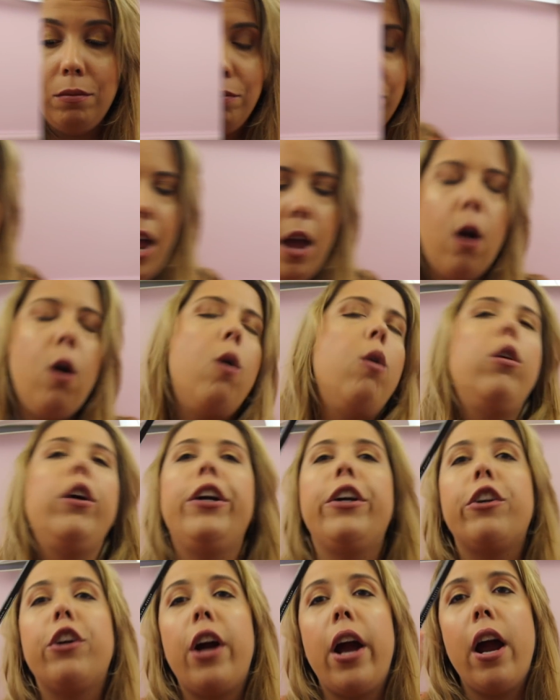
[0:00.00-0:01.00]
My
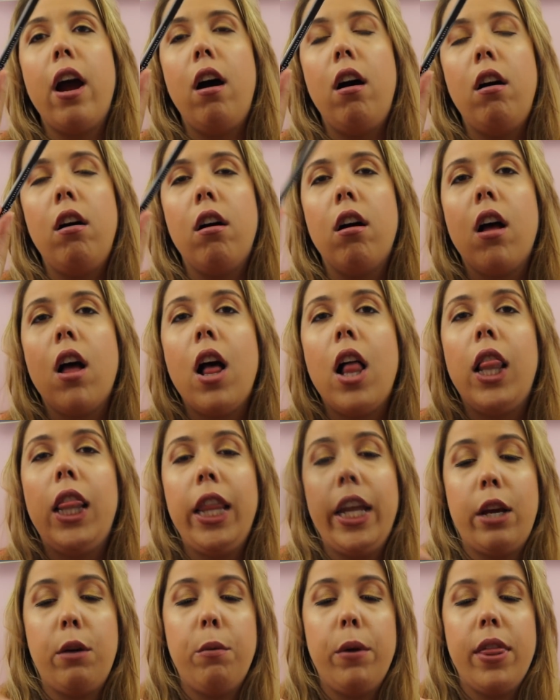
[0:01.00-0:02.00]
Holy Grail
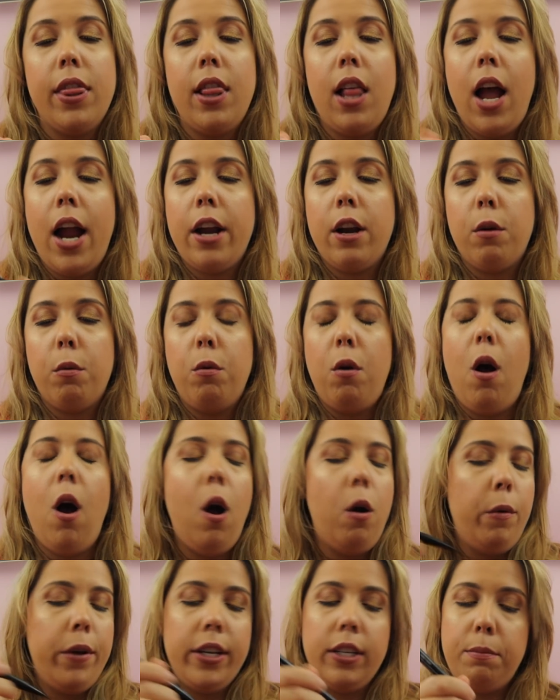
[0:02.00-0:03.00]
liquid liner will
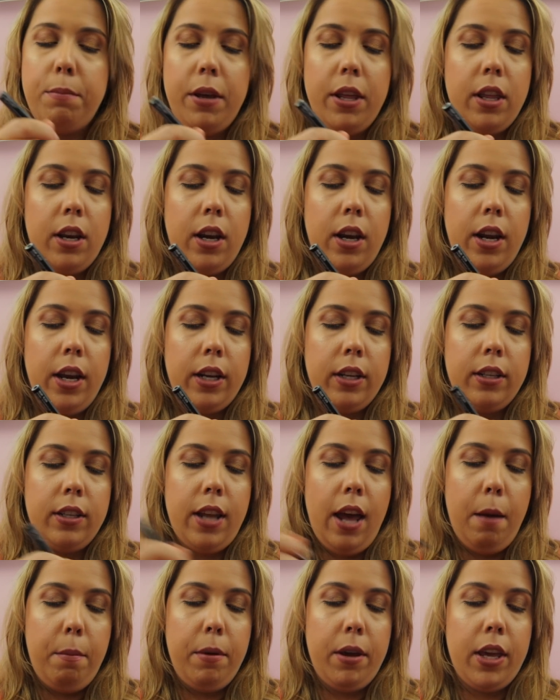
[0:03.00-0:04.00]
always be the
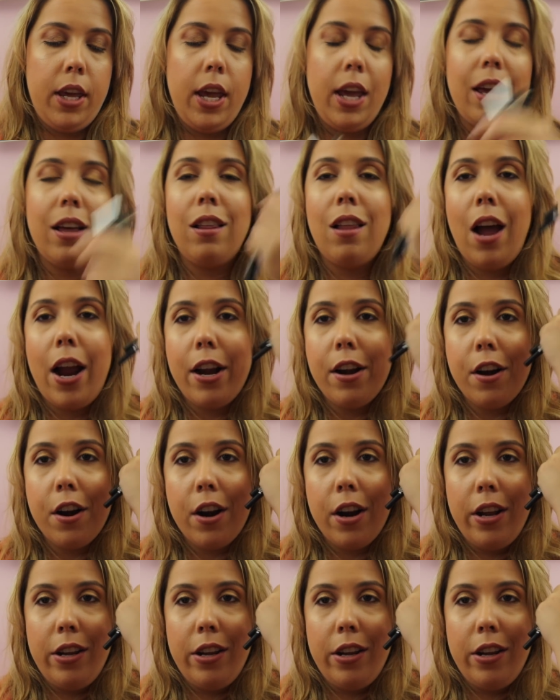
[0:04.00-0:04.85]
NYX Epic Ink Liner.